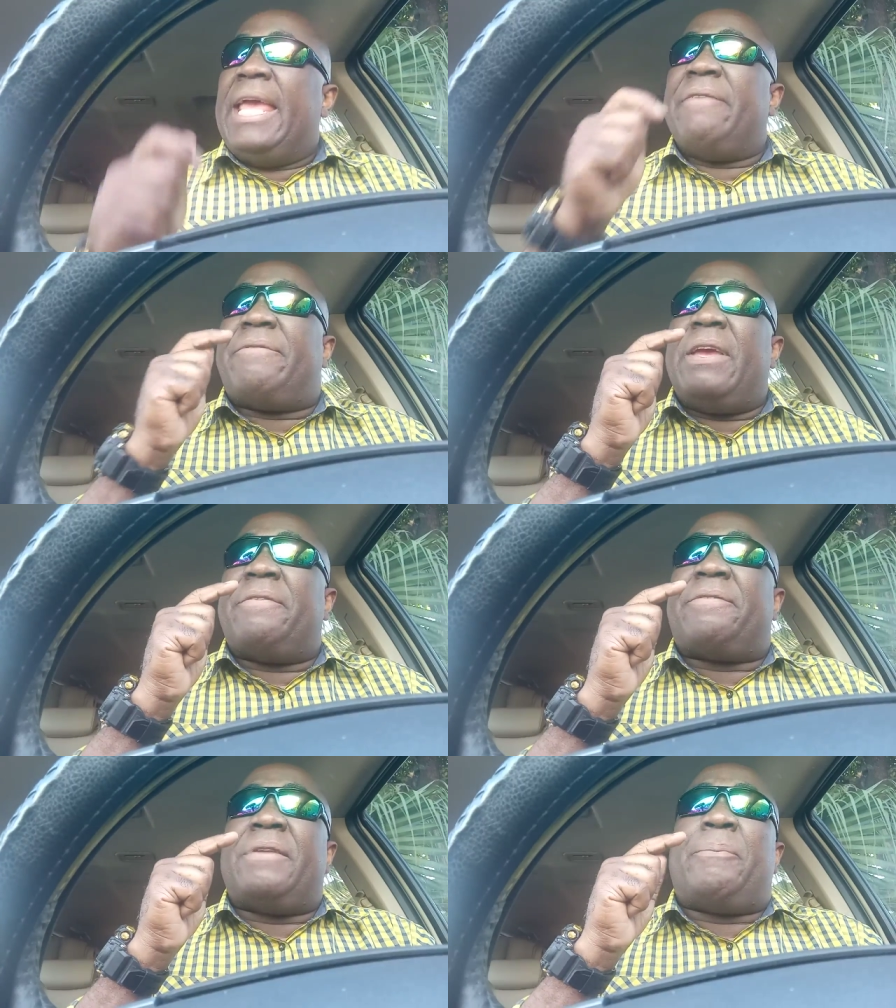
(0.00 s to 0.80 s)

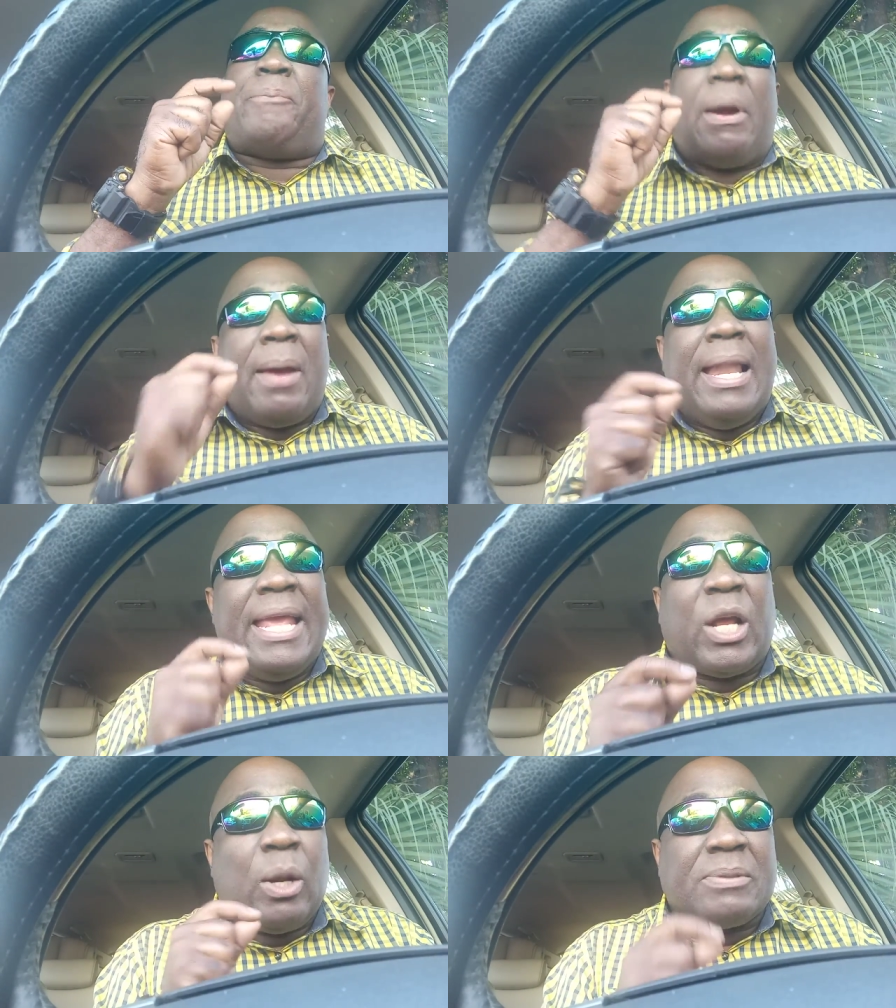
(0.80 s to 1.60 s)
If the Premier
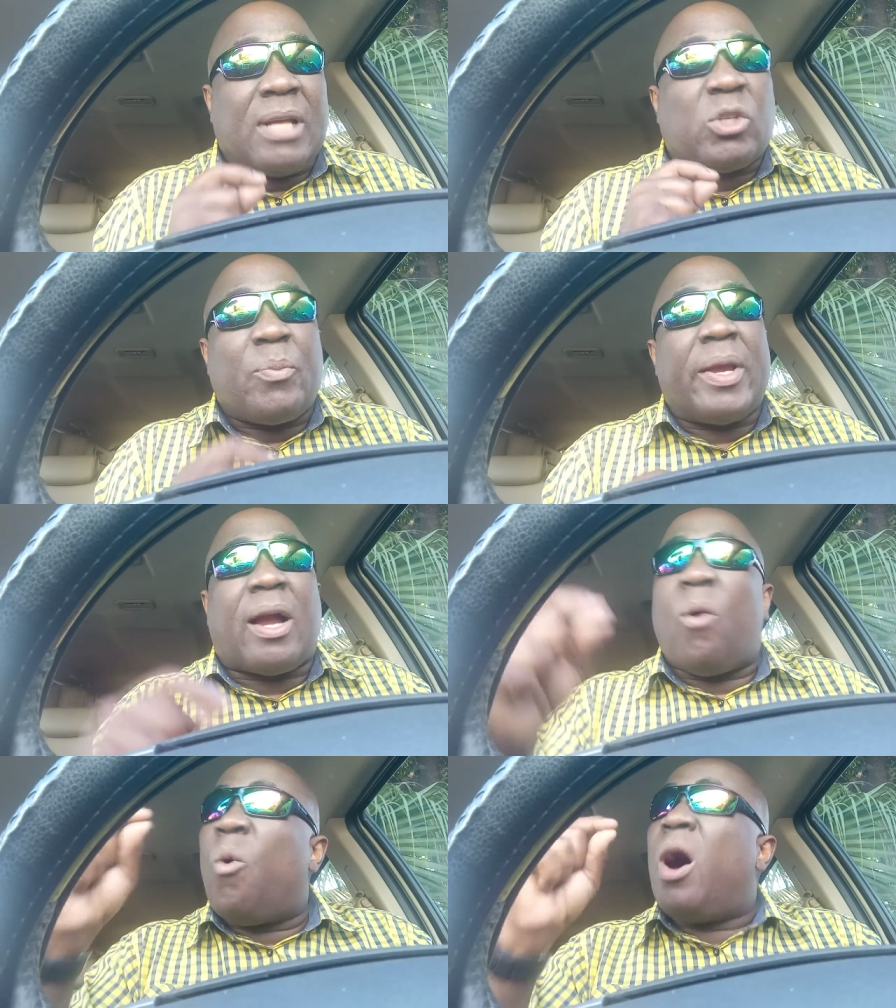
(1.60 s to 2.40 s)
League clubs in
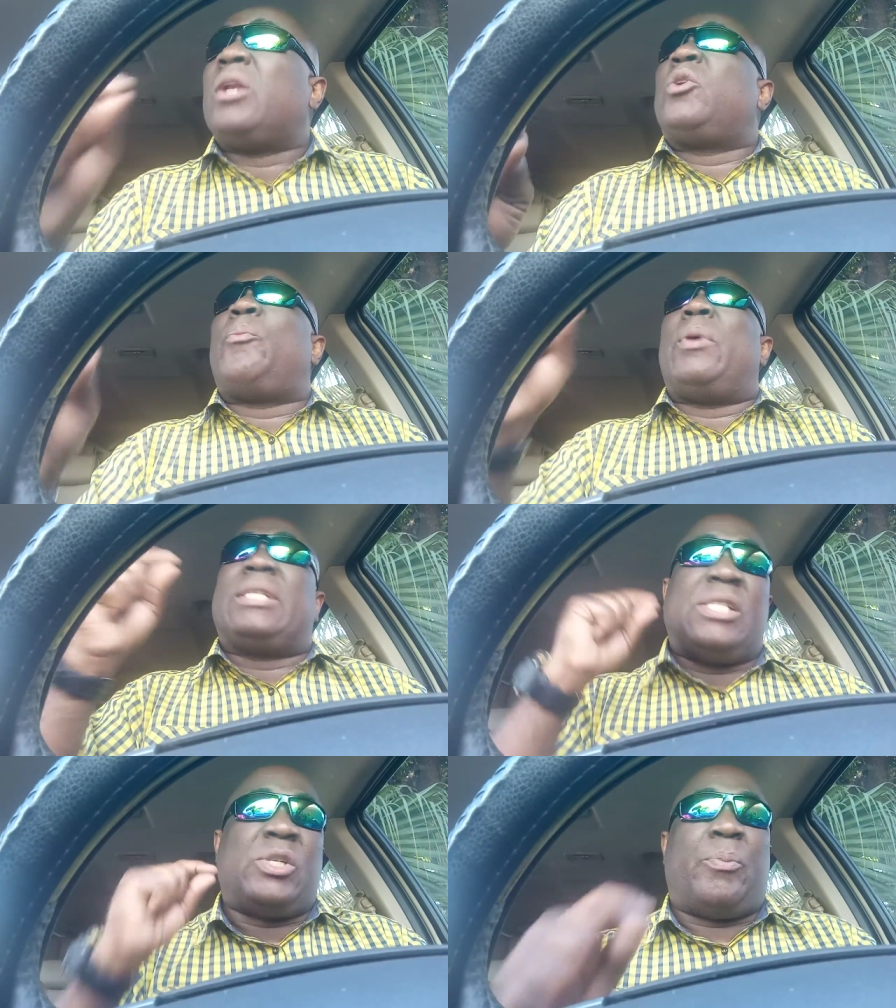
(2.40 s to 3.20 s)
Jamaica want to
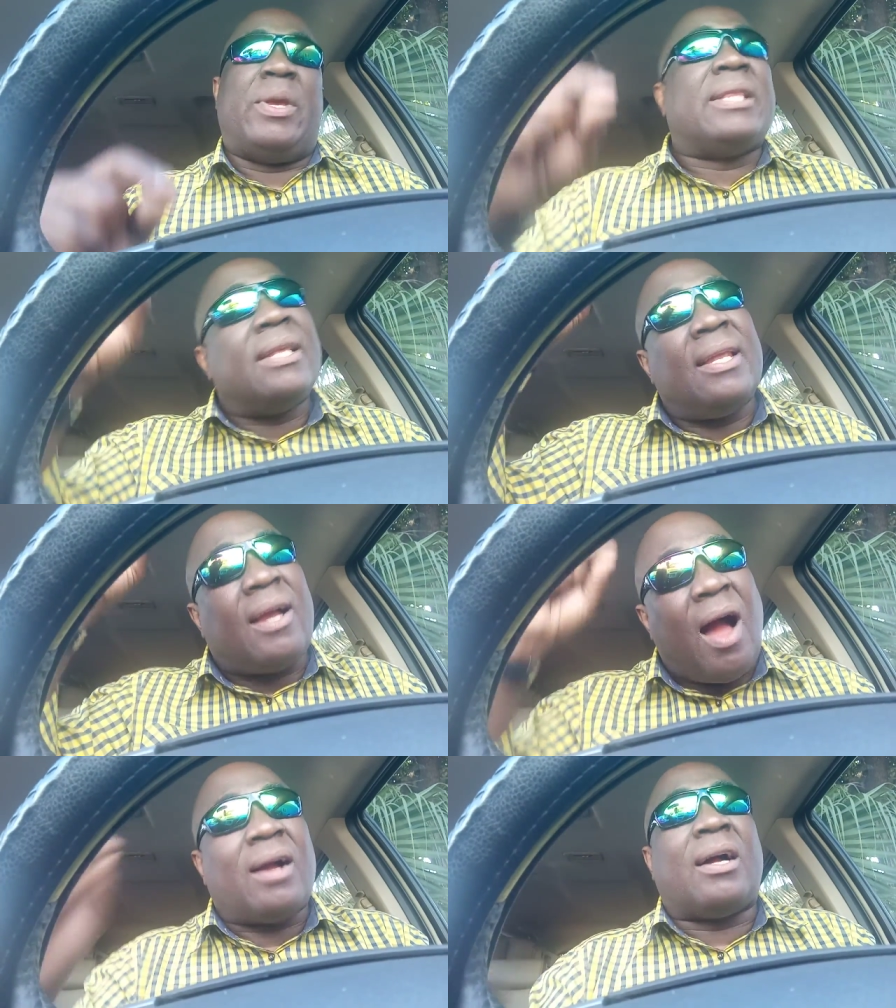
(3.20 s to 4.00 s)
participate in the
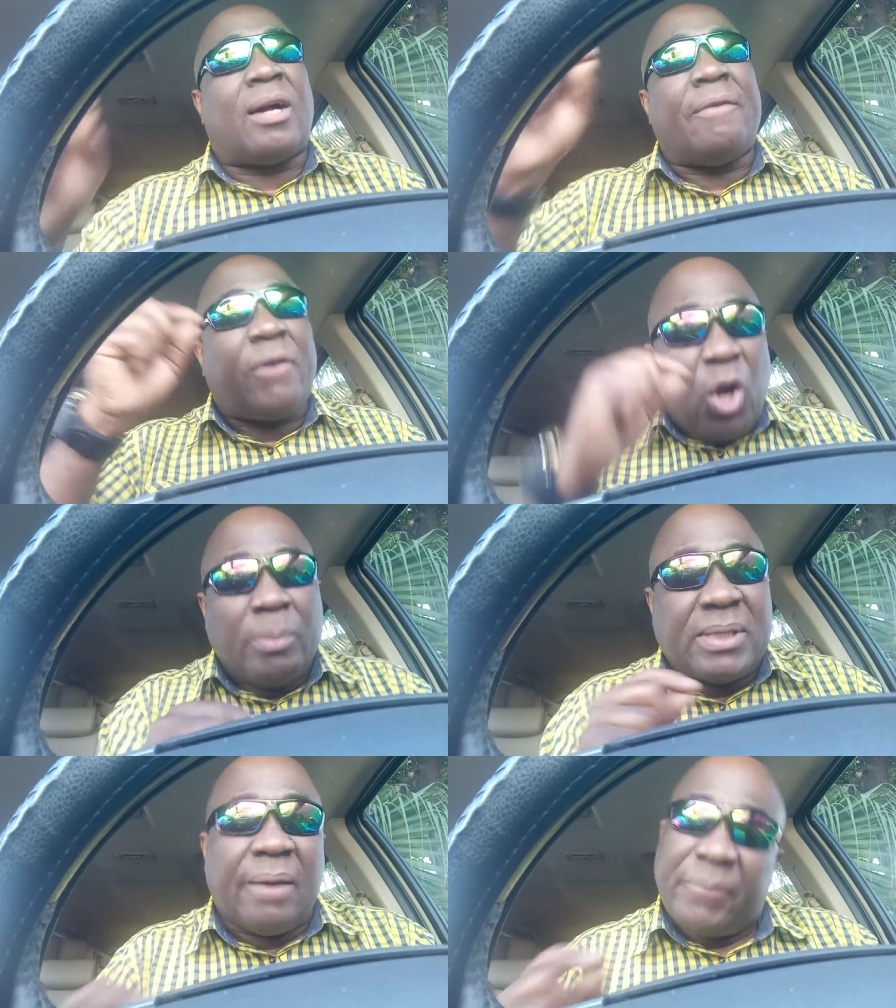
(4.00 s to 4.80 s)
CONCACAF
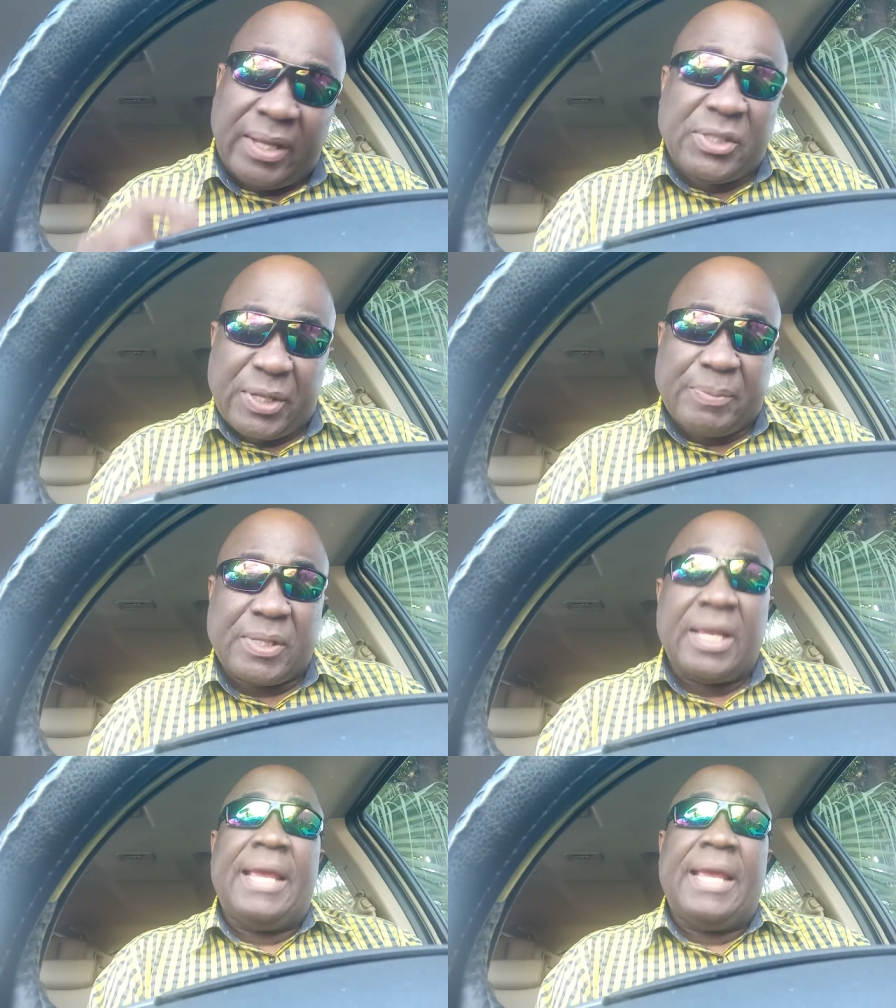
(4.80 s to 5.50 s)
Club Championships,